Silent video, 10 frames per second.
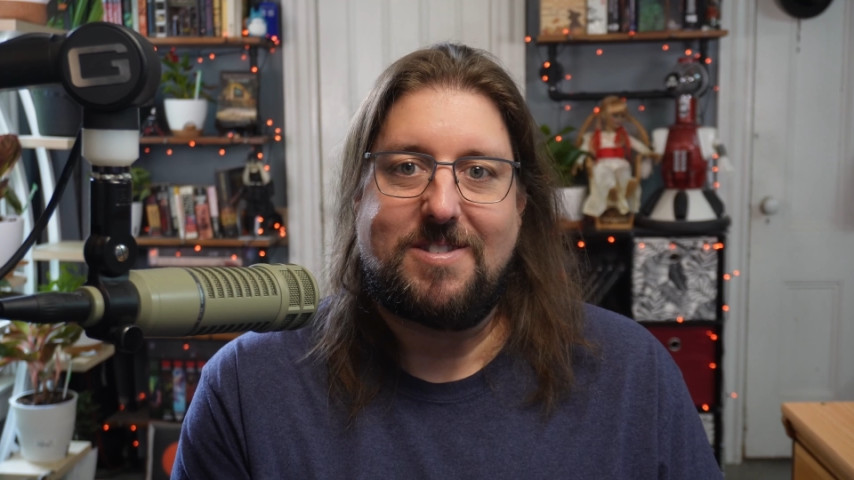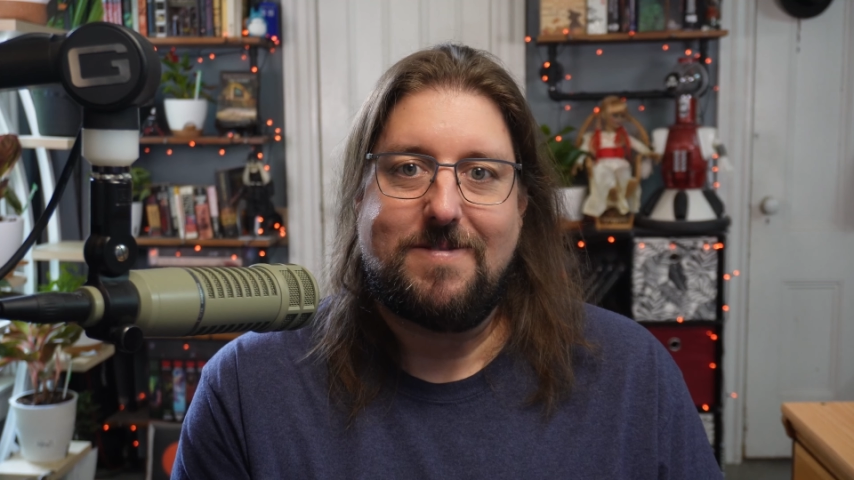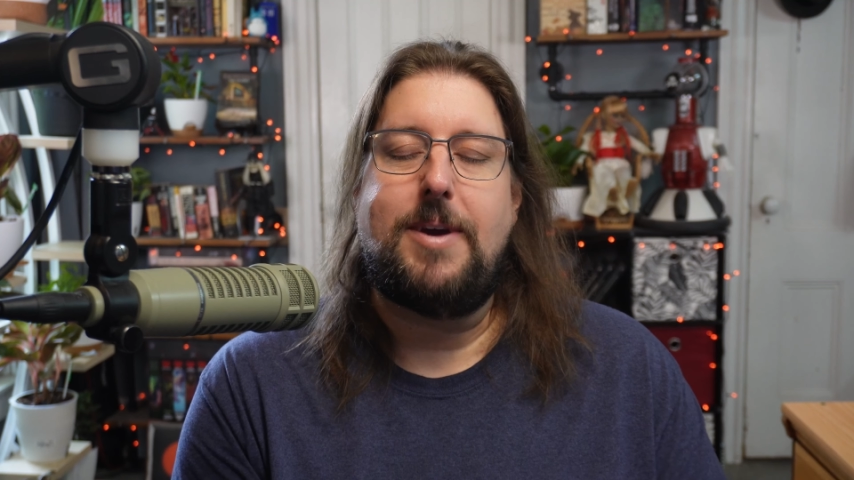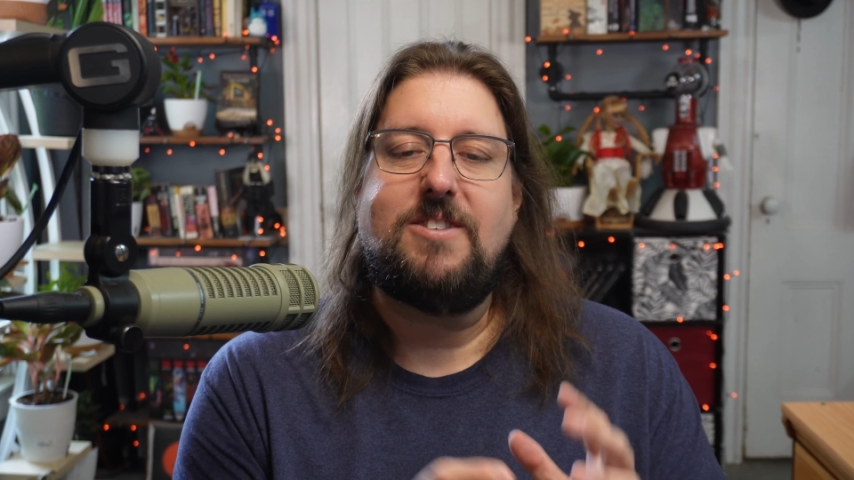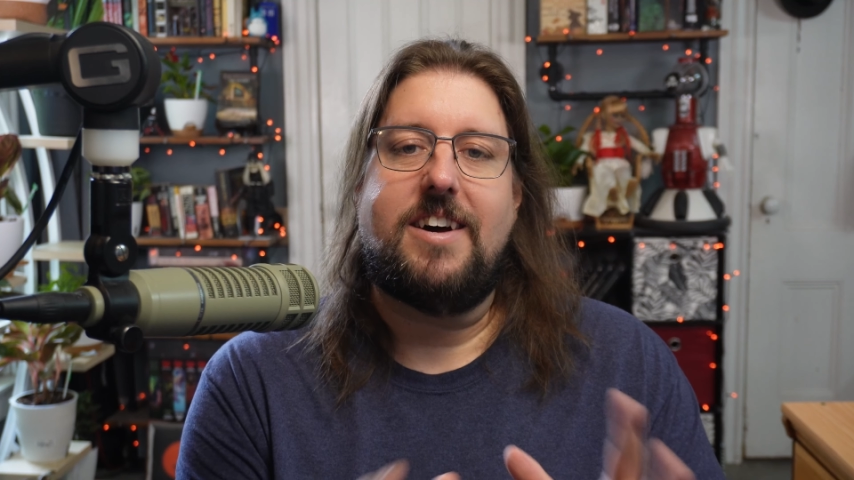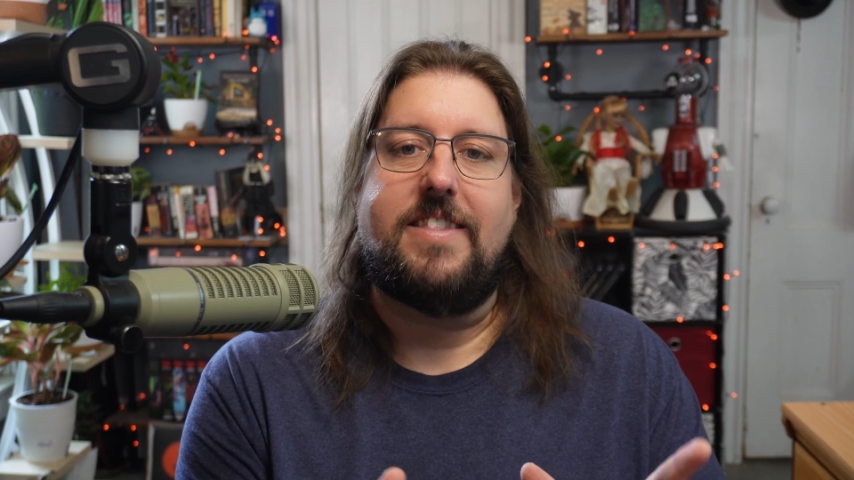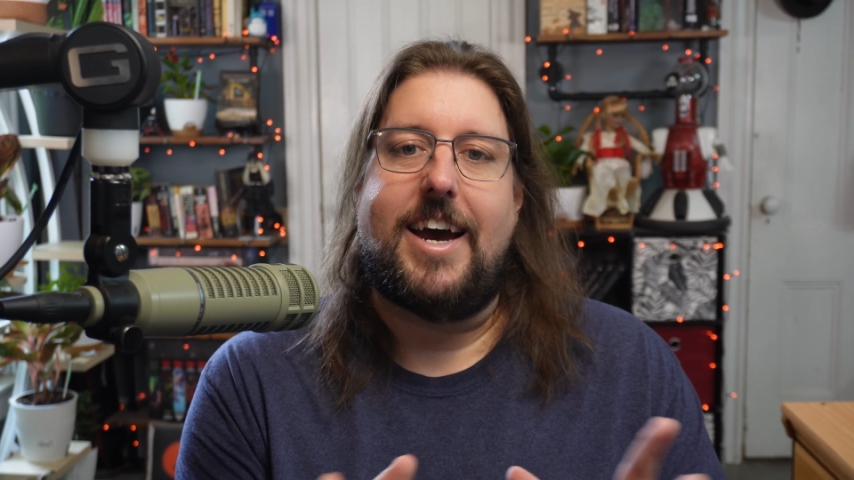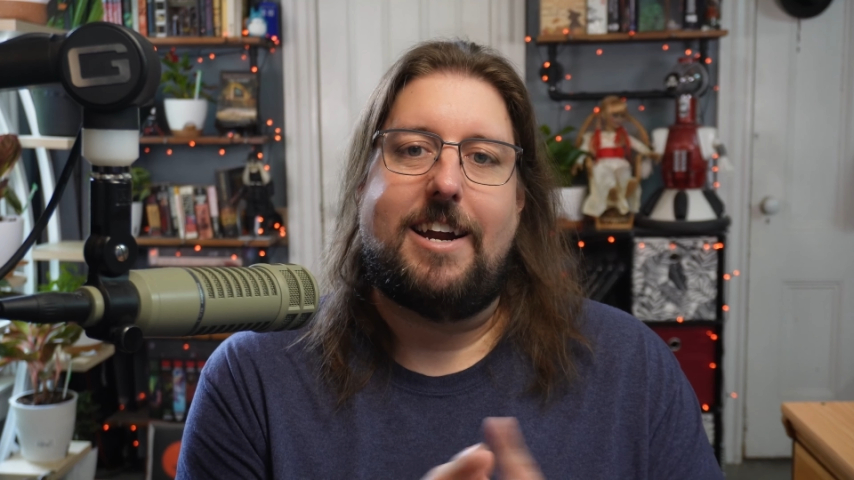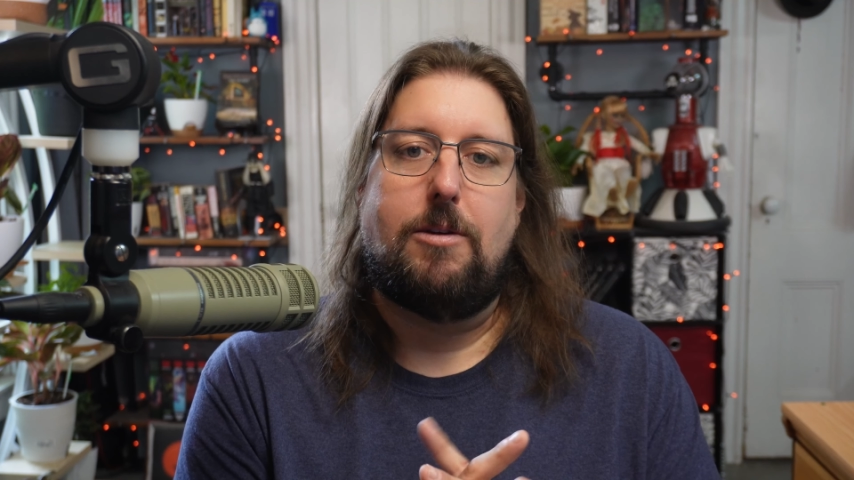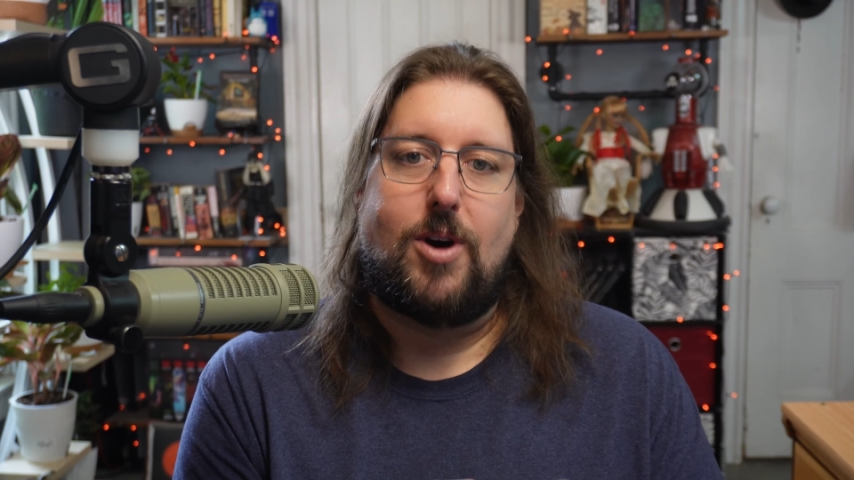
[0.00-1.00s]
So based on
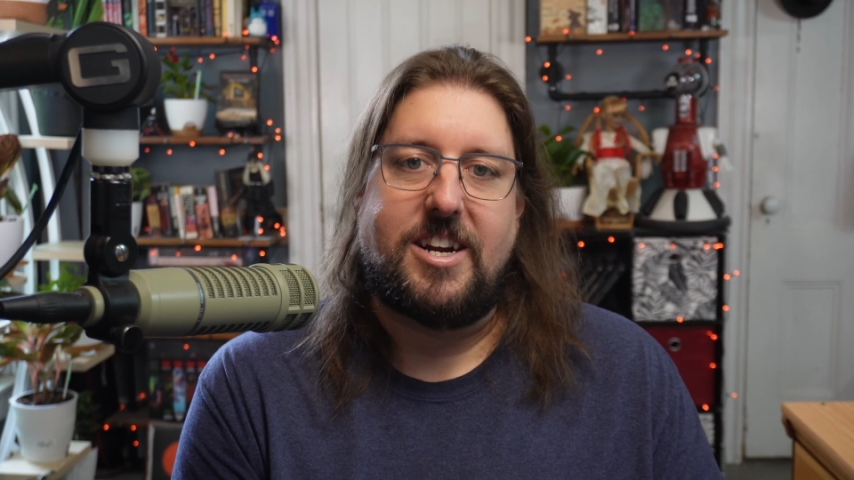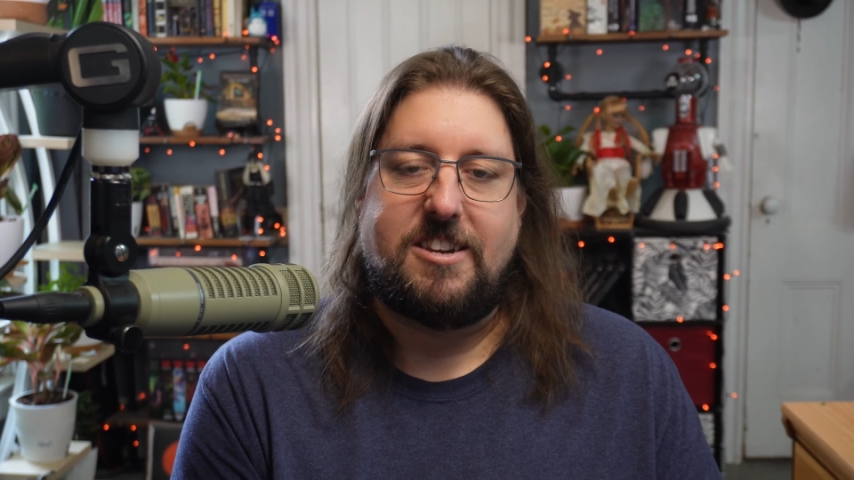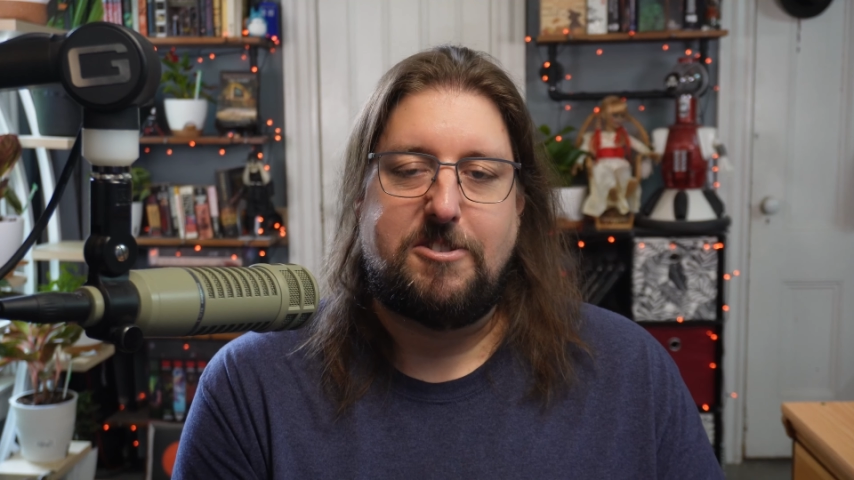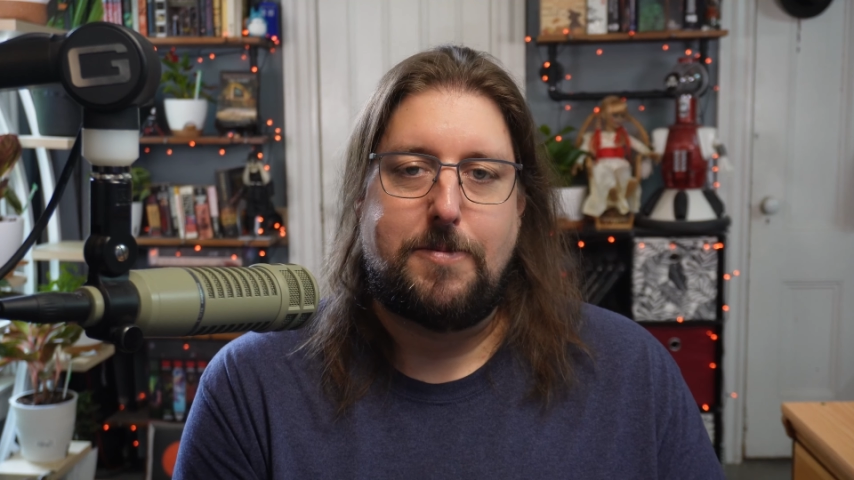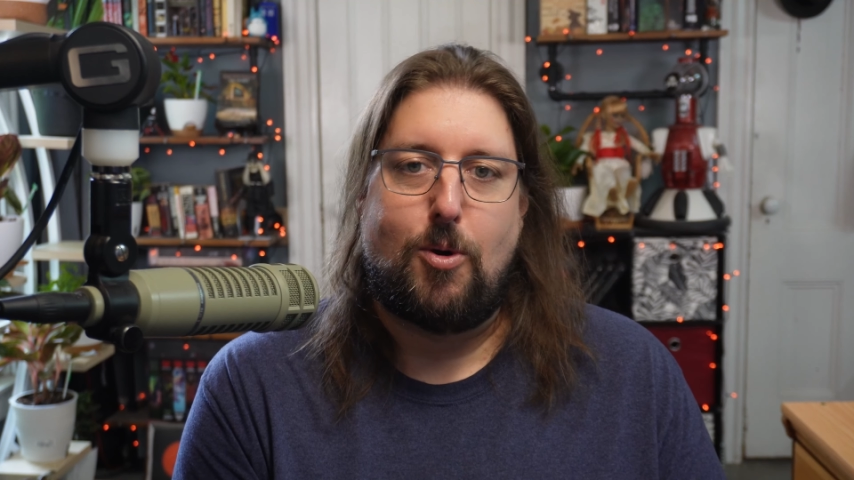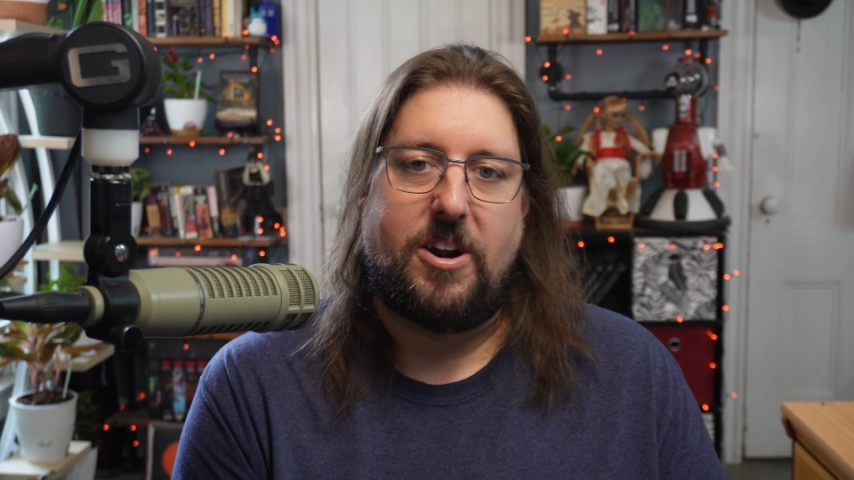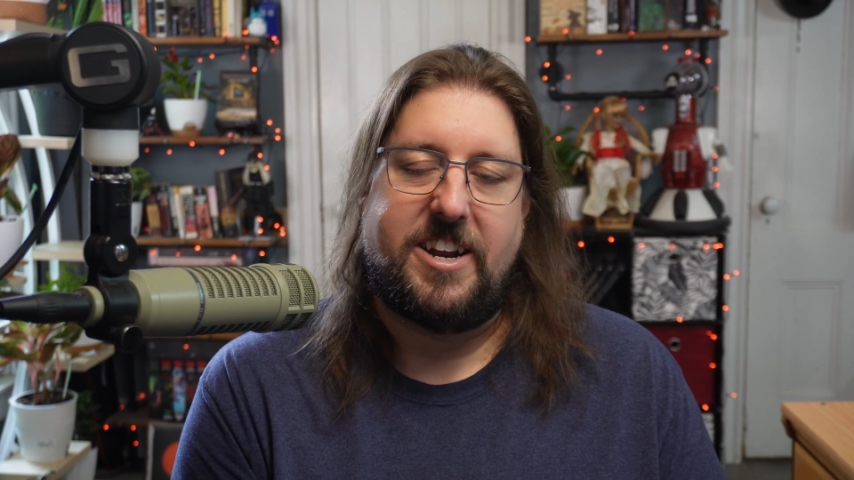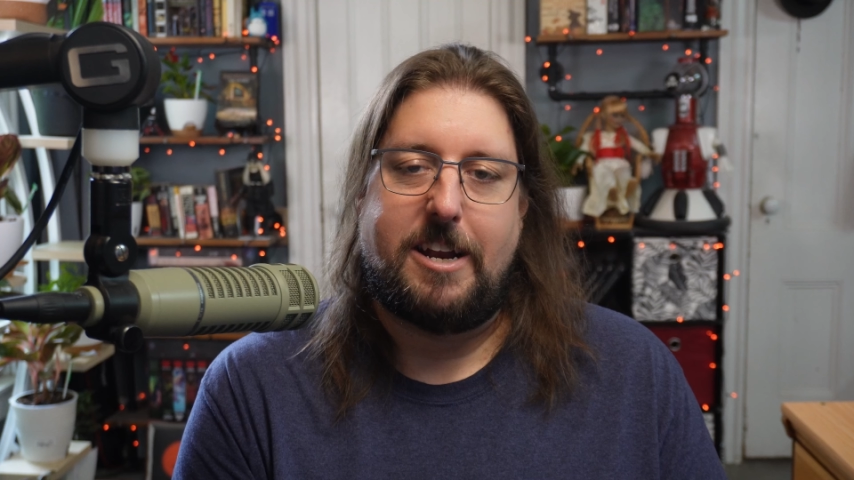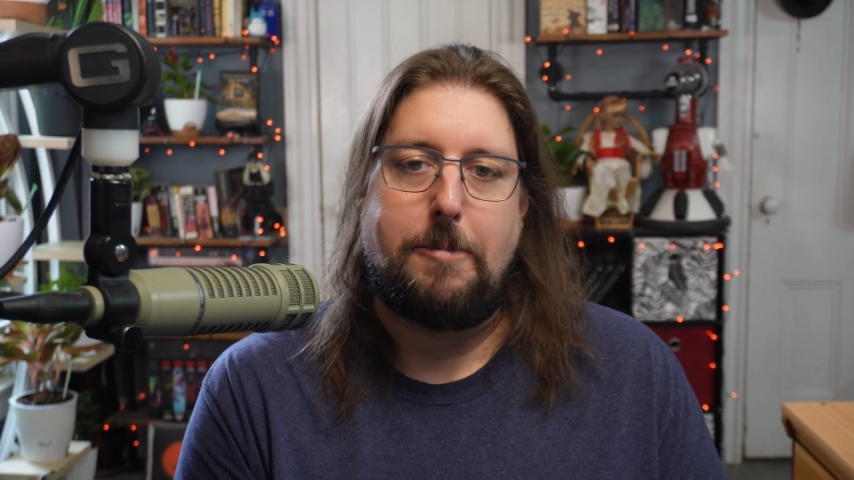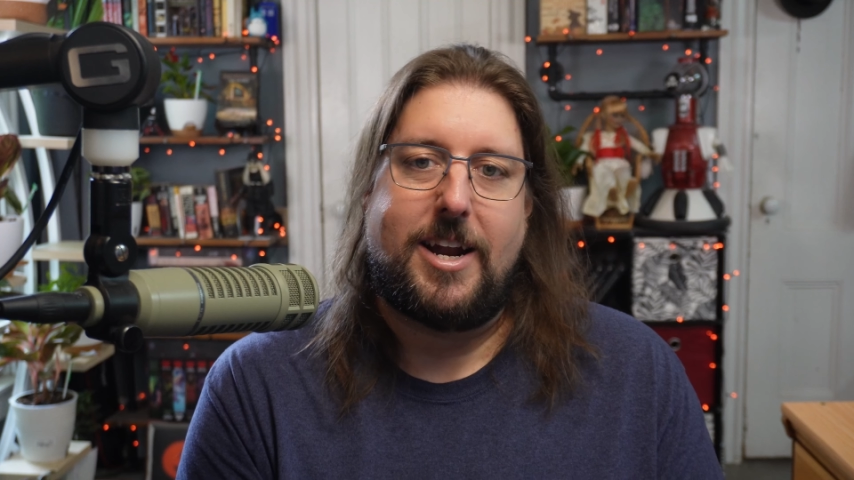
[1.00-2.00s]
that and wanting to support an
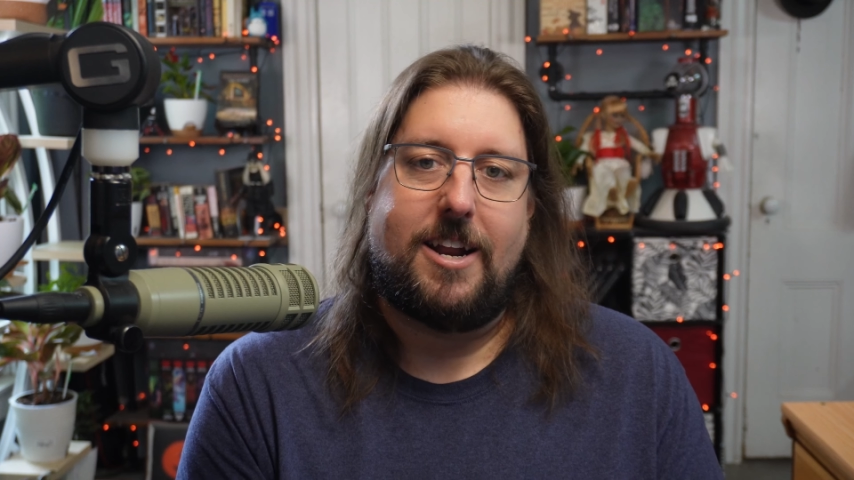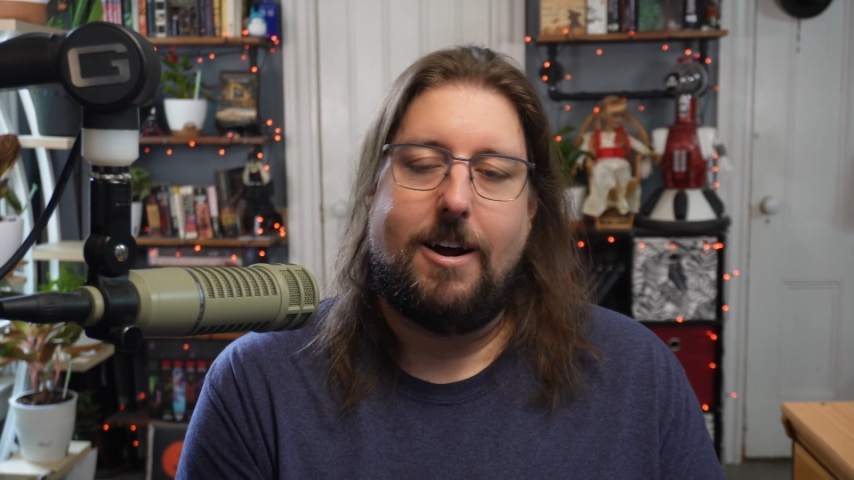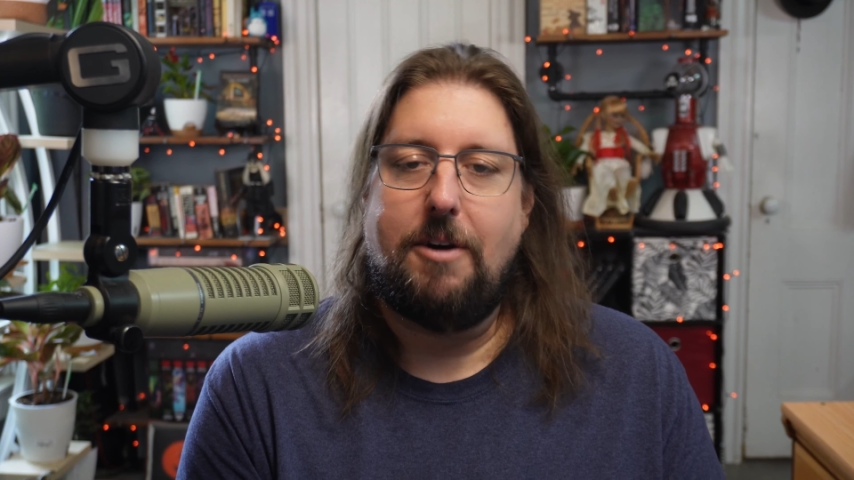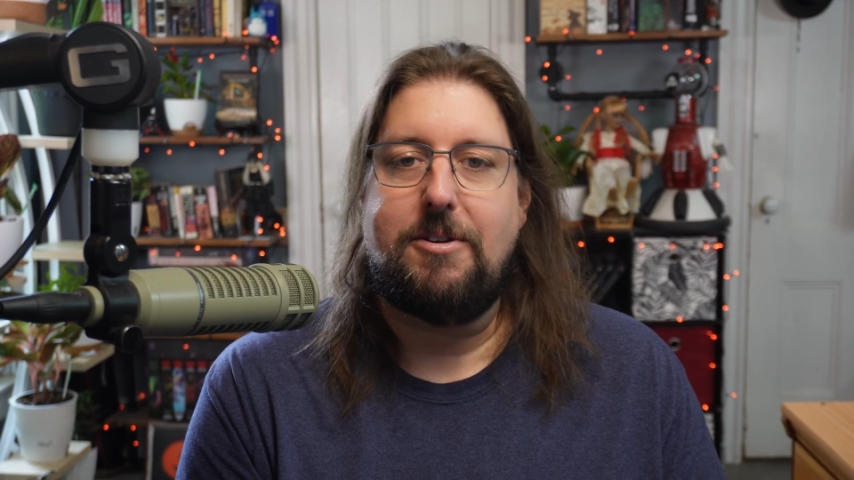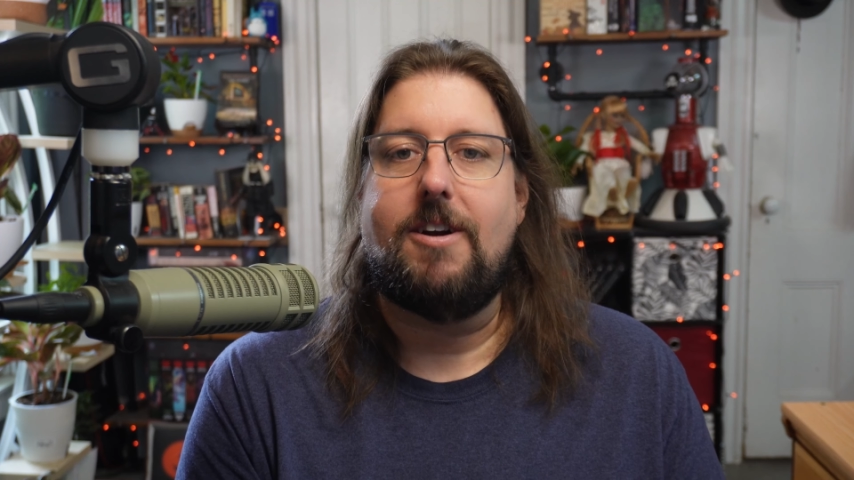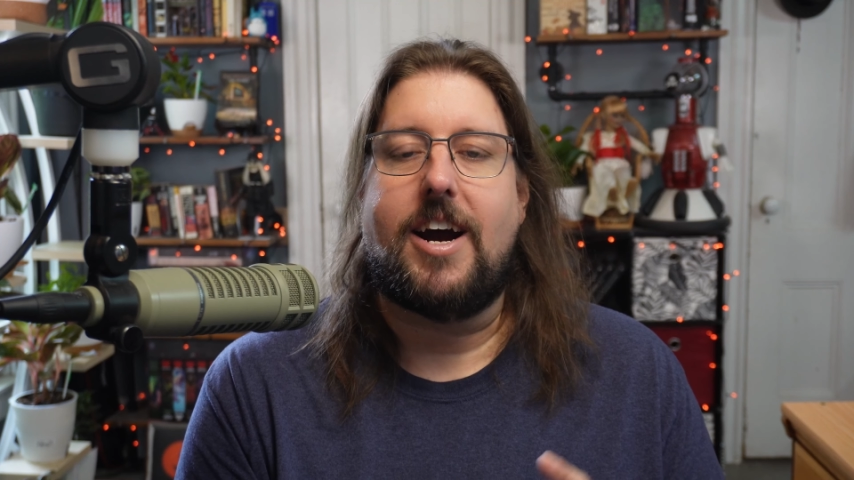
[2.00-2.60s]
independent author,